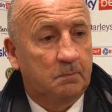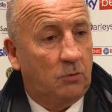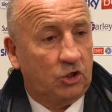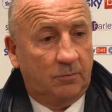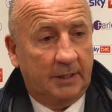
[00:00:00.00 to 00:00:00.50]

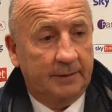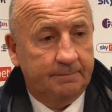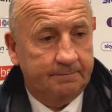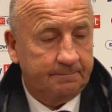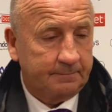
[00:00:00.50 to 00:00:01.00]
Possibly.
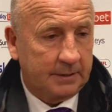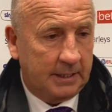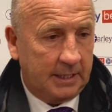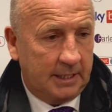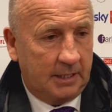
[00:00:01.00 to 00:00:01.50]

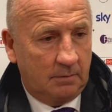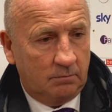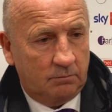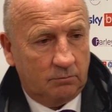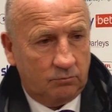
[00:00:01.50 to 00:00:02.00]

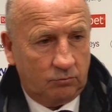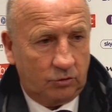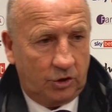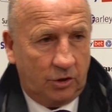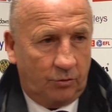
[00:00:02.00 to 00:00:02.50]
You know,